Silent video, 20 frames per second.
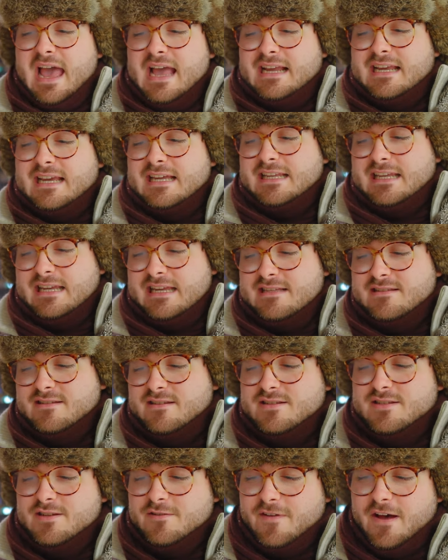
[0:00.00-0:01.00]
and can
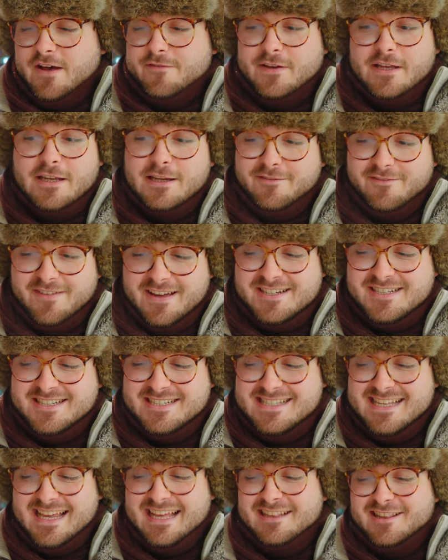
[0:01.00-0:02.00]
easily survive eating
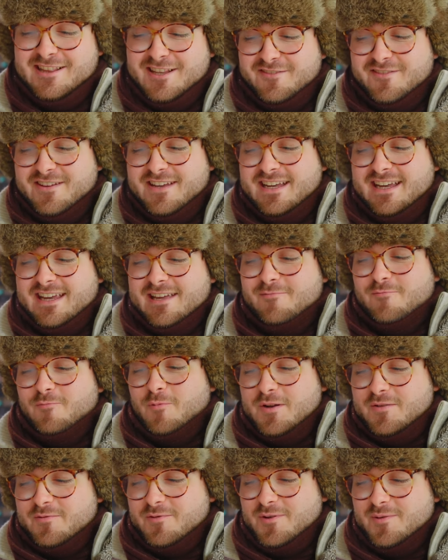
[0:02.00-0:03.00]
veggies and living in
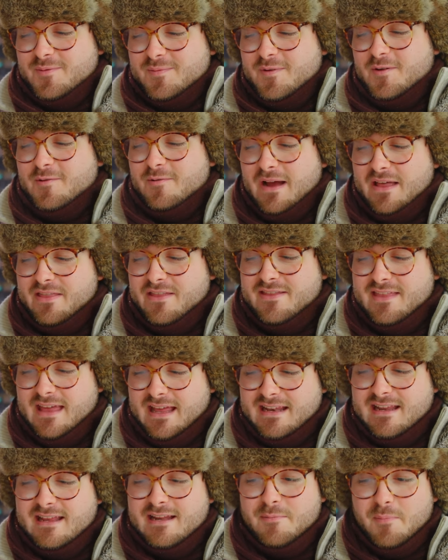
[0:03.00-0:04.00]
one room rather
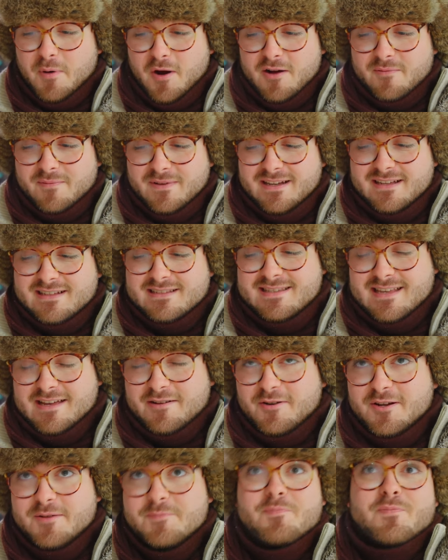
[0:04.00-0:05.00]
than an apartment,
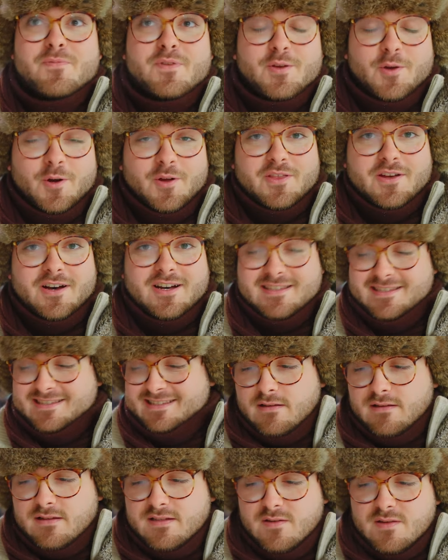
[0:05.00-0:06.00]
etc. Your thoughts.
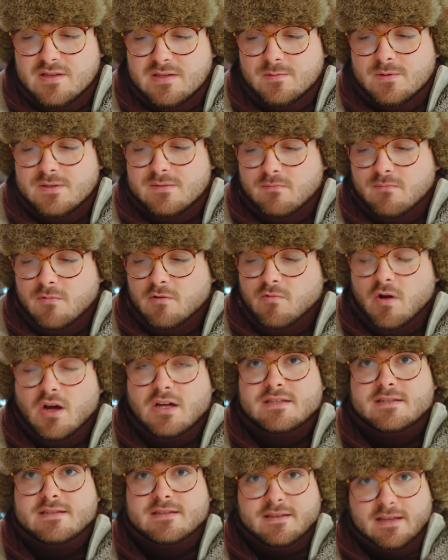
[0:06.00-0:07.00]
And so this was
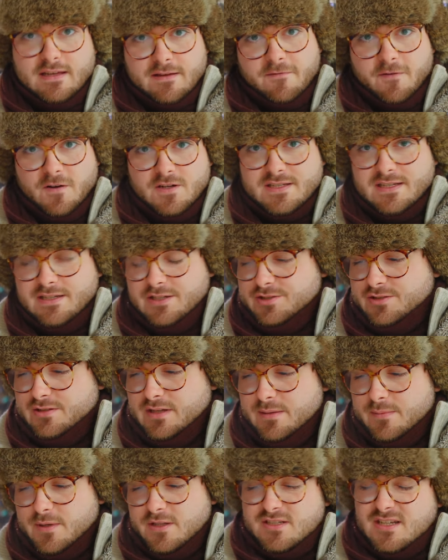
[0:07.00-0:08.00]
Ron's first initial
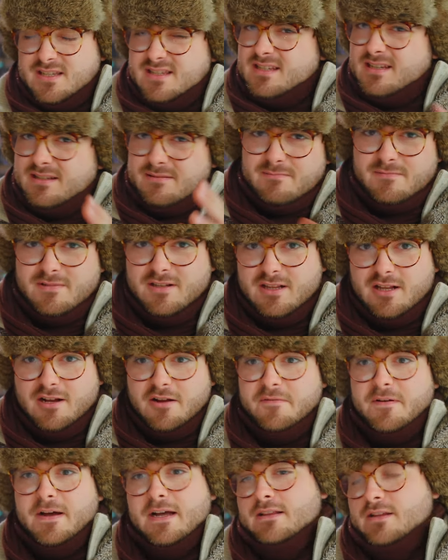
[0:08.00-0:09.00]
email. Just to
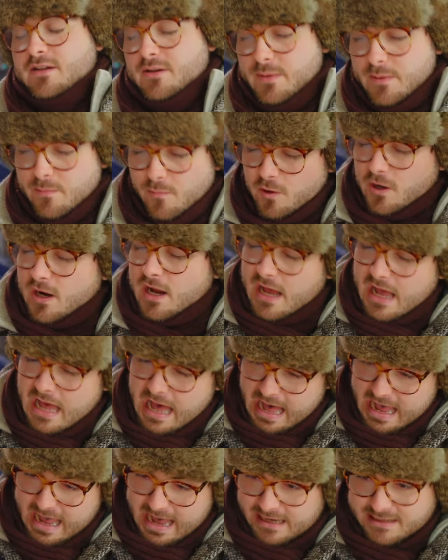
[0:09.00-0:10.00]
clarify a little bit more,
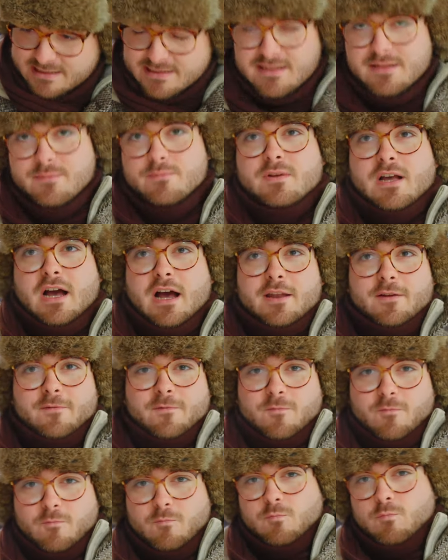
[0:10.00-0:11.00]
I asked him kind
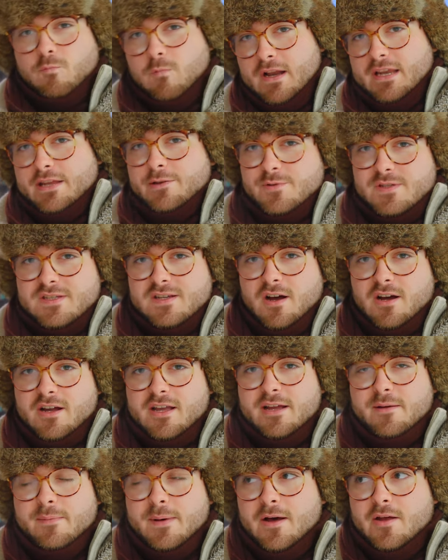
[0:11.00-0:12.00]
of when he was
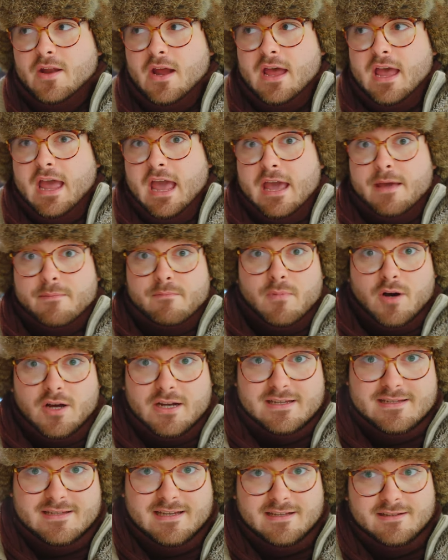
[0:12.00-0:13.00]
talking about a
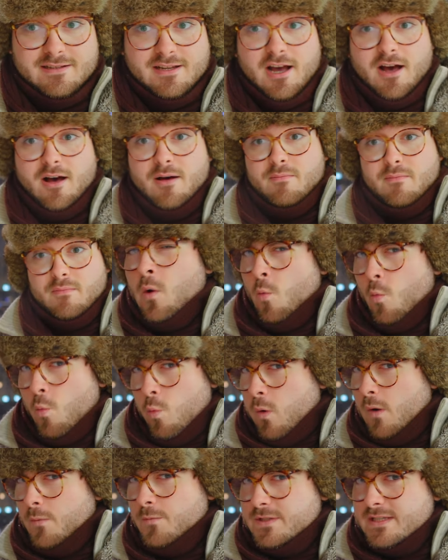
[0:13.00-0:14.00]
modest income,
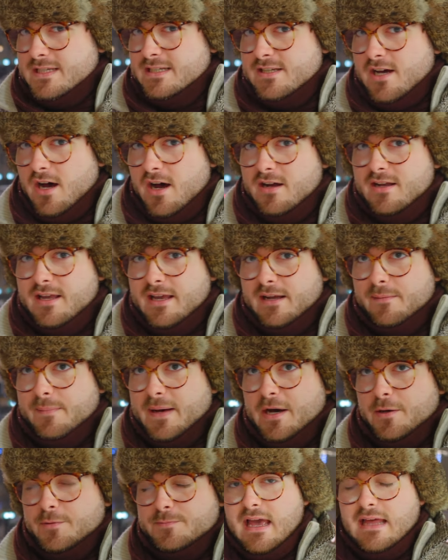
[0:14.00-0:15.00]
what was he talking
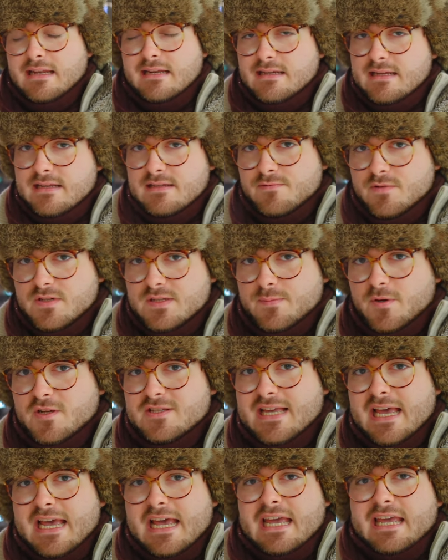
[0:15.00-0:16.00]
about? And in his
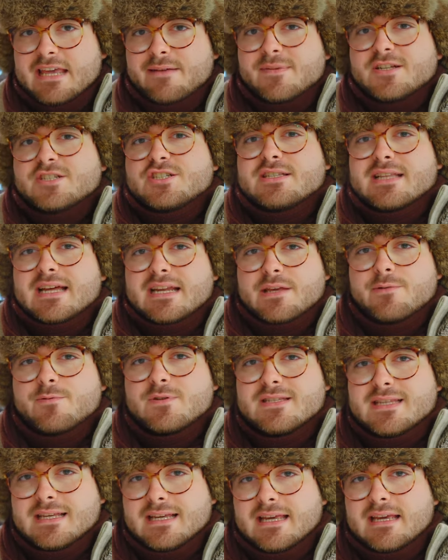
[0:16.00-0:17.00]
response, he mentioned that he
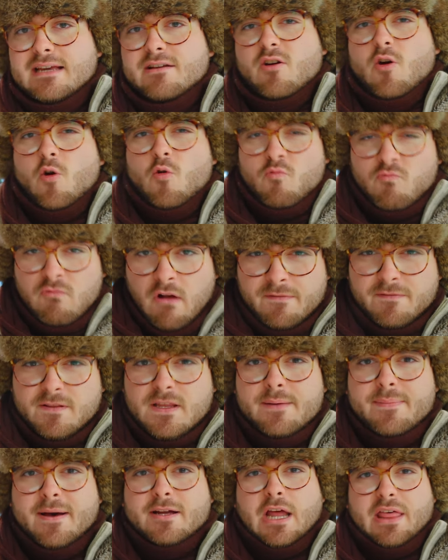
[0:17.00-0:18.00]
was thinking
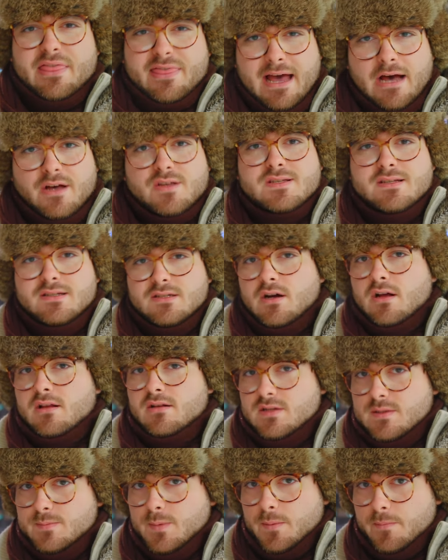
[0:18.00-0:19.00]
roughly about
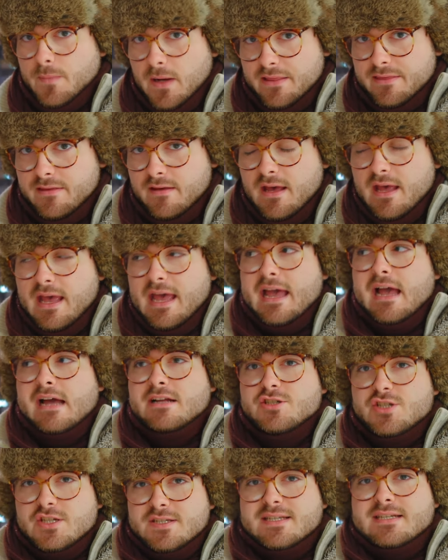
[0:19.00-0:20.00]
$1,000 per month.
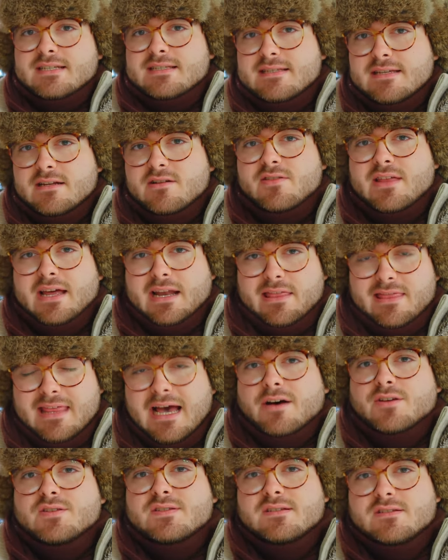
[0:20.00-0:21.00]
And just consider that
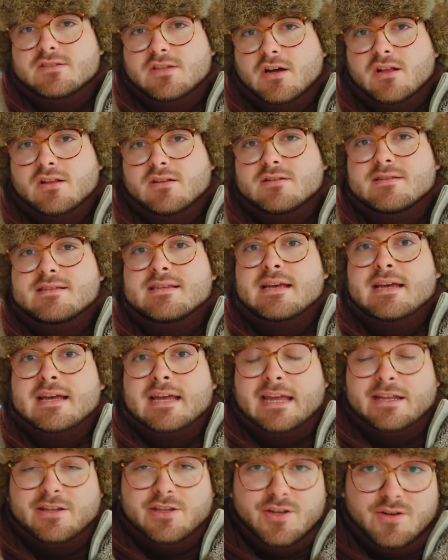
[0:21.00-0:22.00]
$1,000
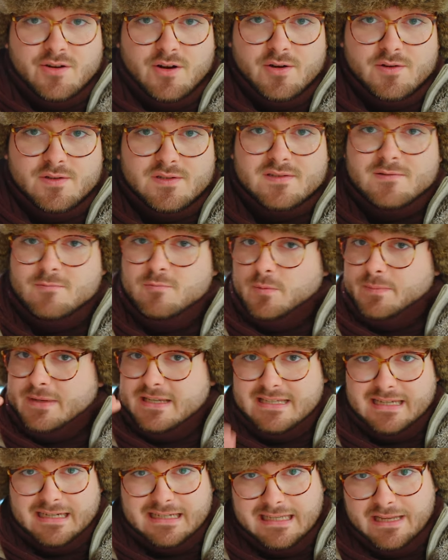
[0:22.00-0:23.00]
in euros will
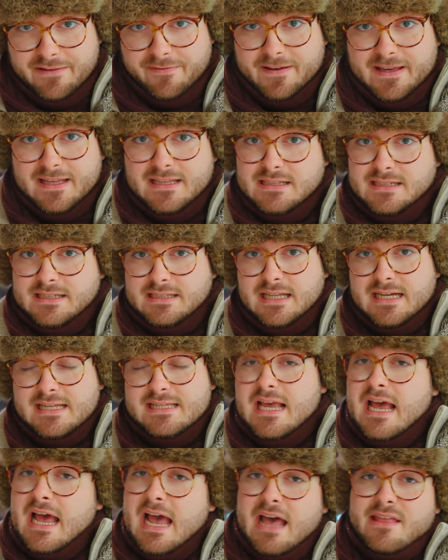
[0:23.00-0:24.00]
be significantly
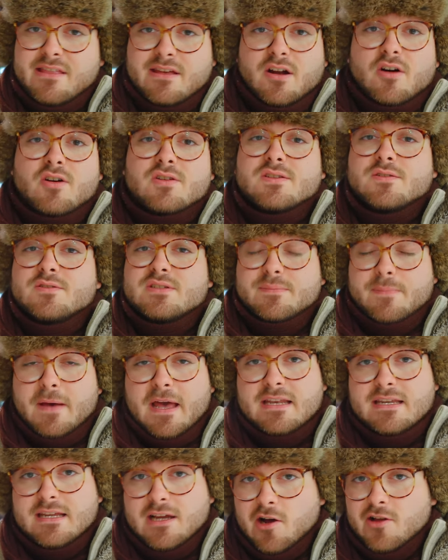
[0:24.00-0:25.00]
less. And then also,
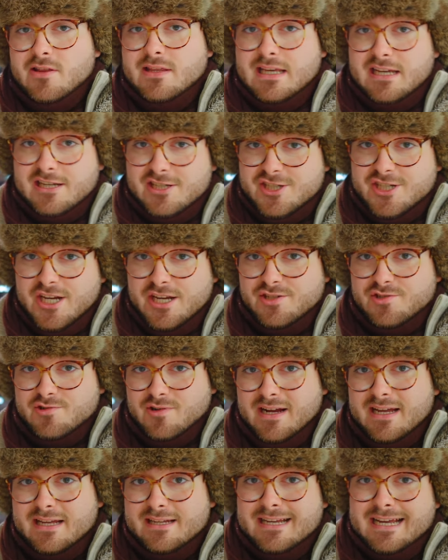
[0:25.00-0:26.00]
depending on the exchange
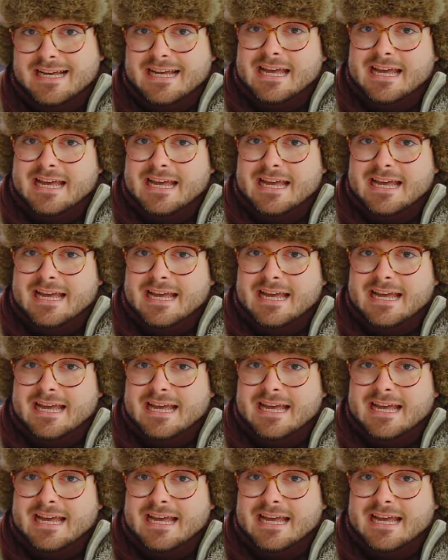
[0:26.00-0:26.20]
rate,